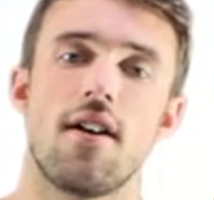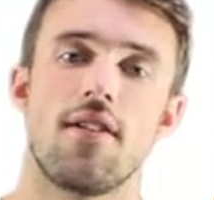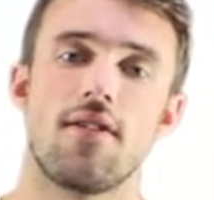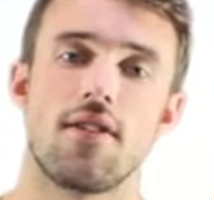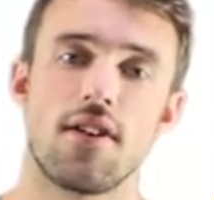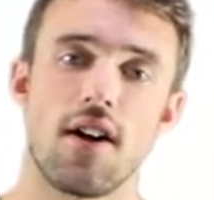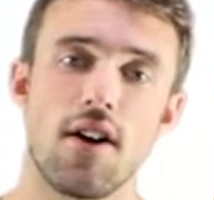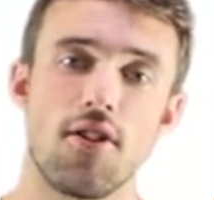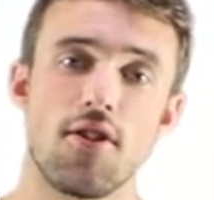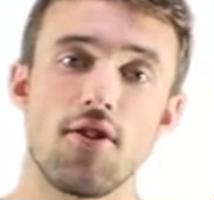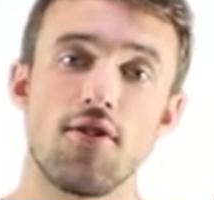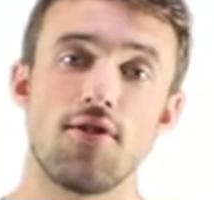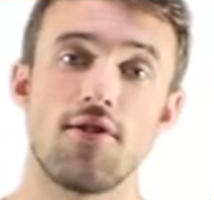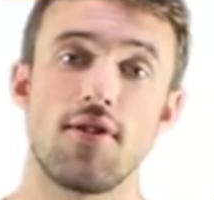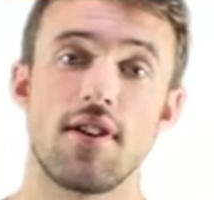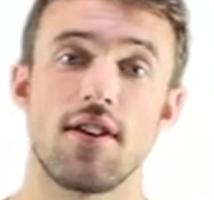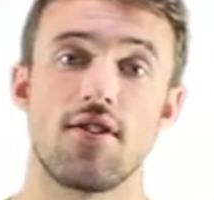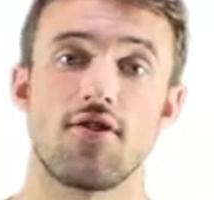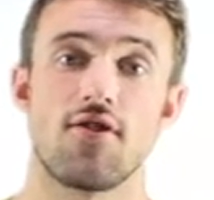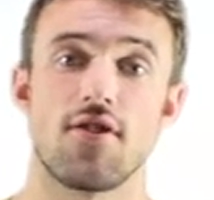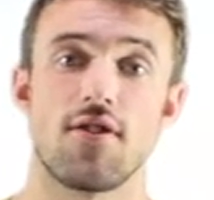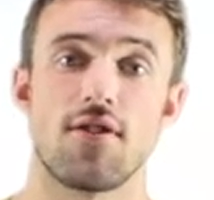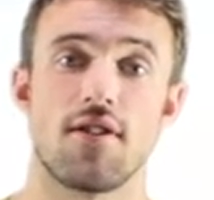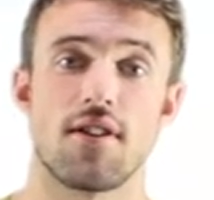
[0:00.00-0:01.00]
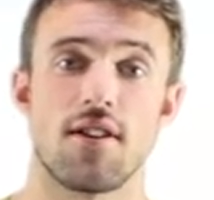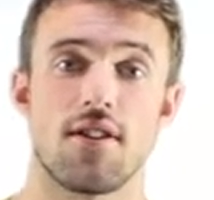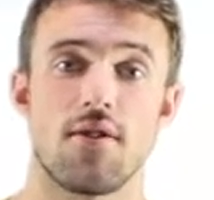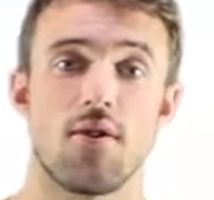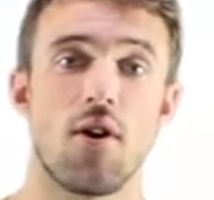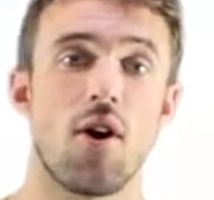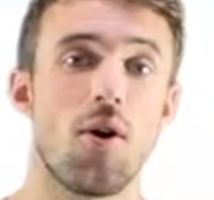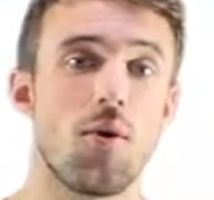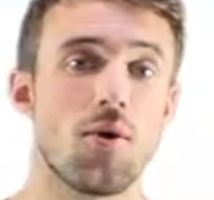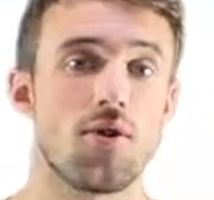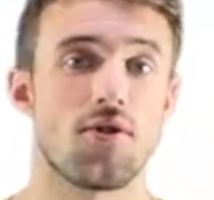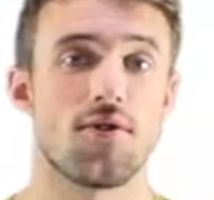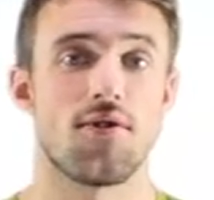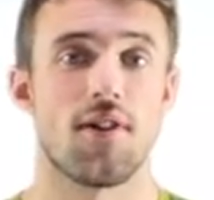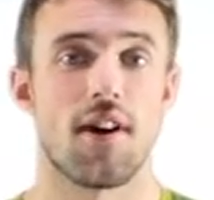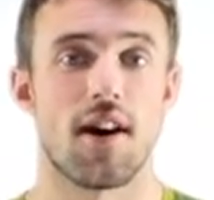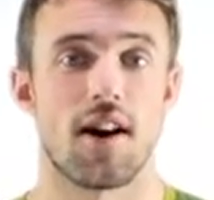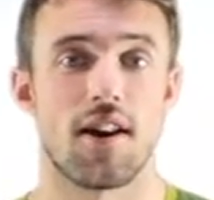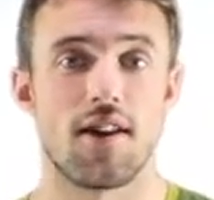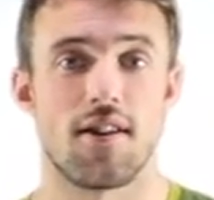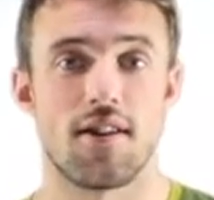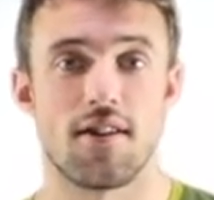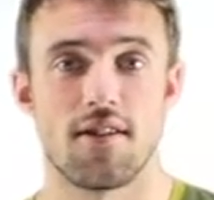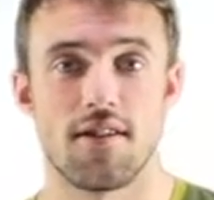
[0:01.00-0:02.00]
The other feature that you always
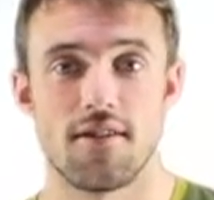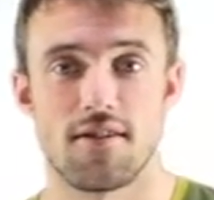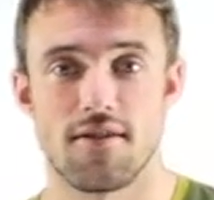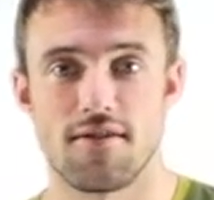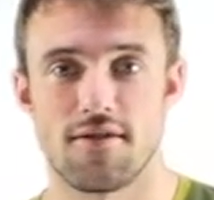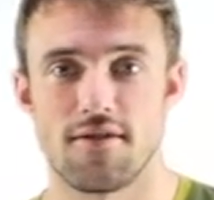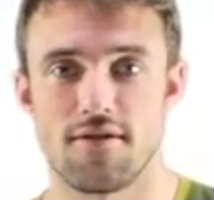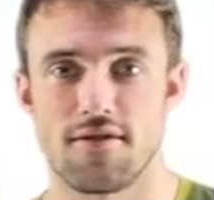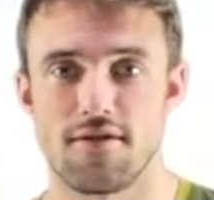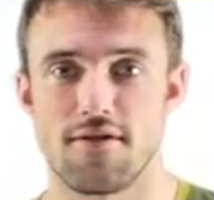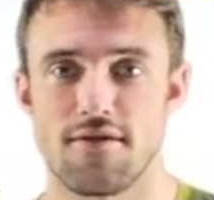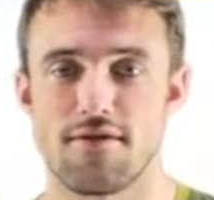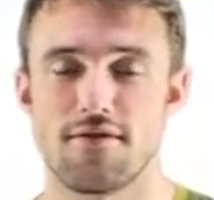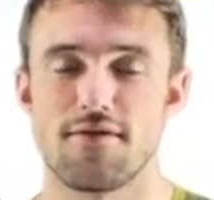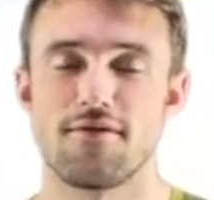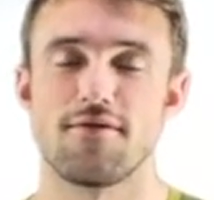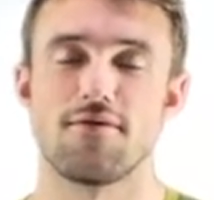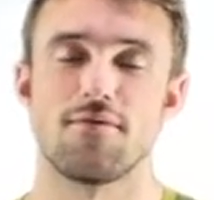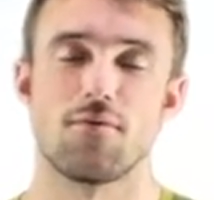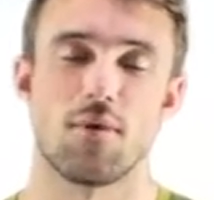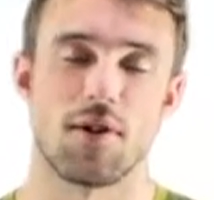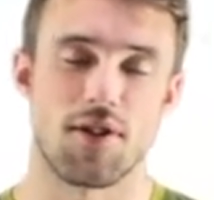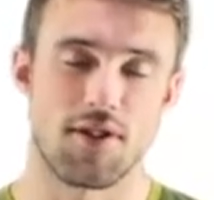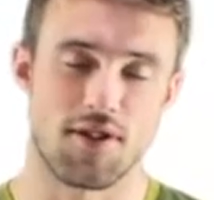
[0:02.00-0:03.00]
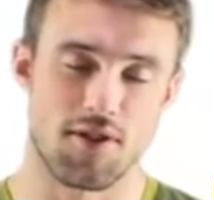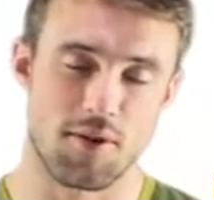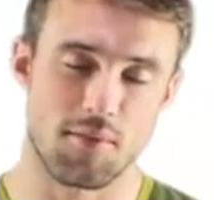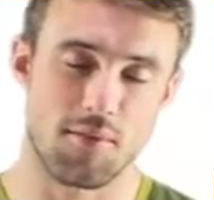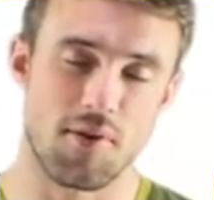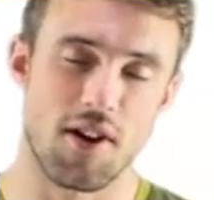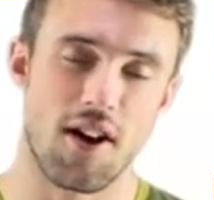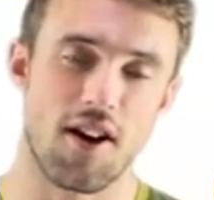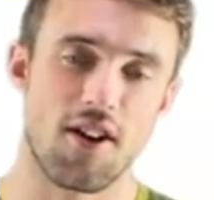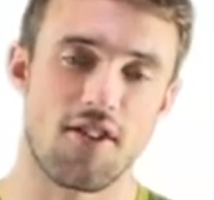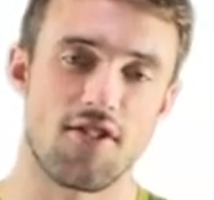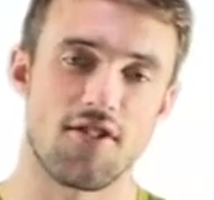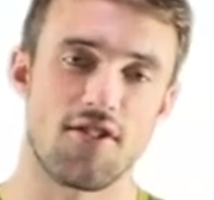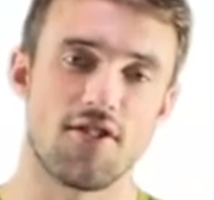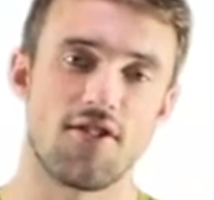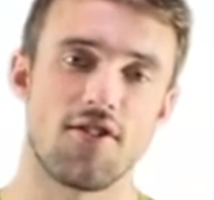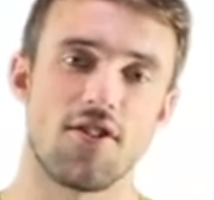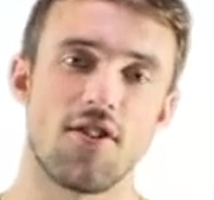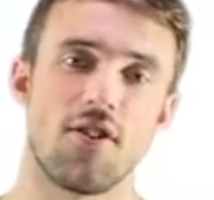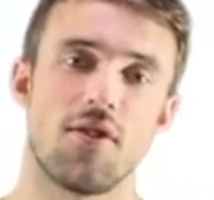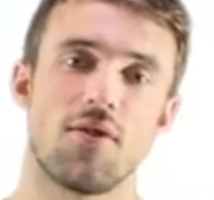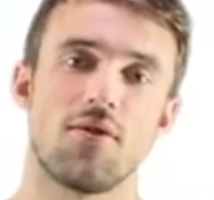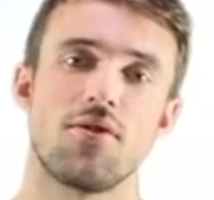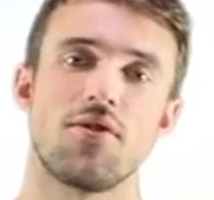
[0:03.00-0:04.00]
find with subduction
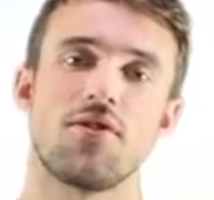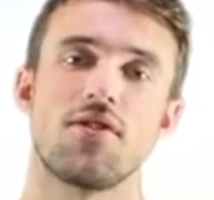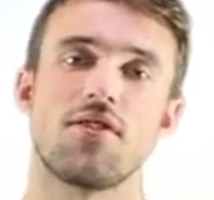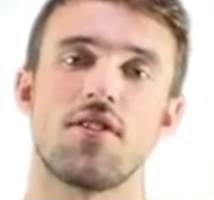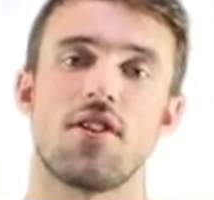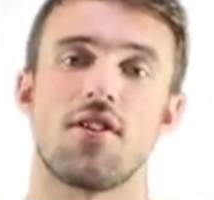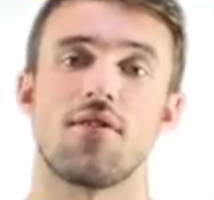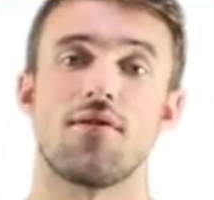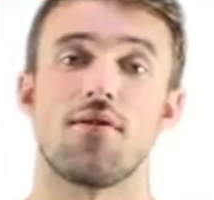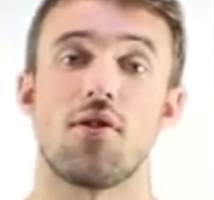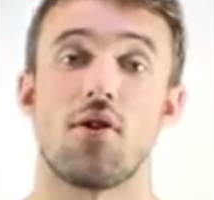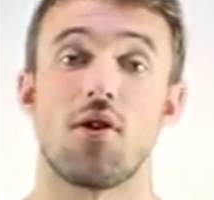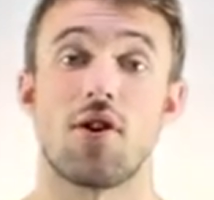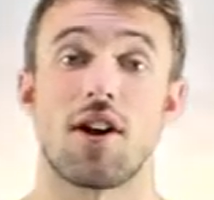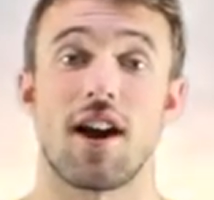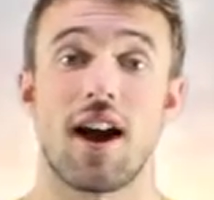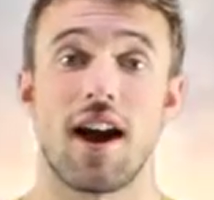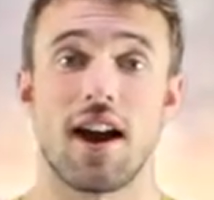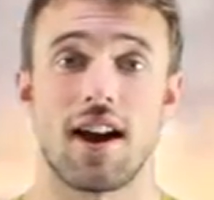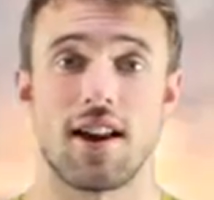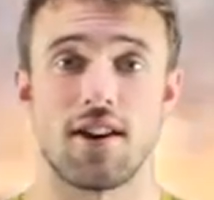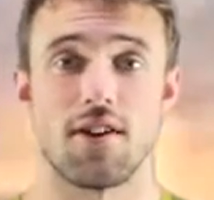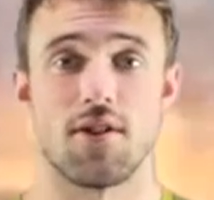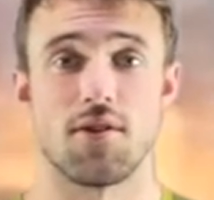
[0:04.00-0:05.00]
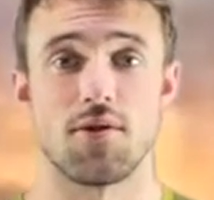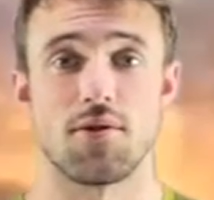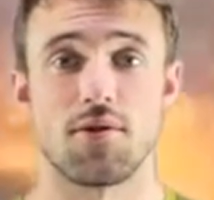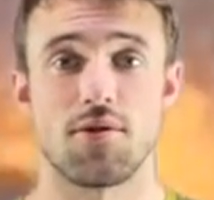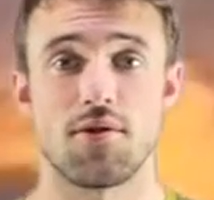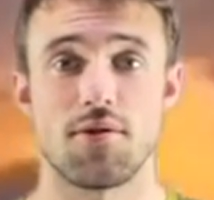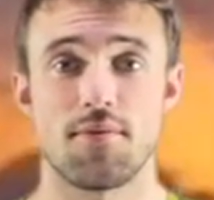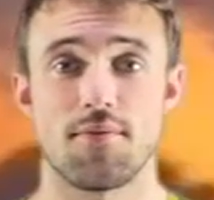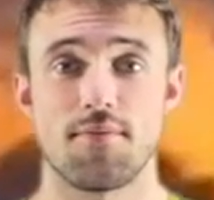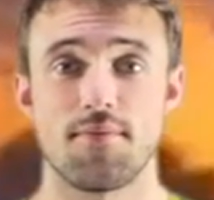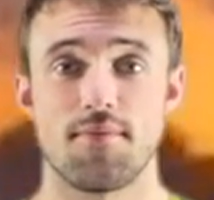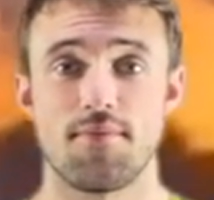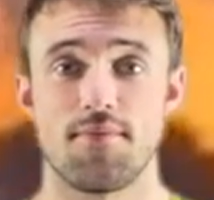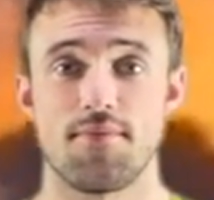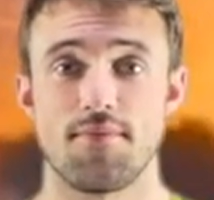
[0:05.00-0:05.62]
zones are volcanoes.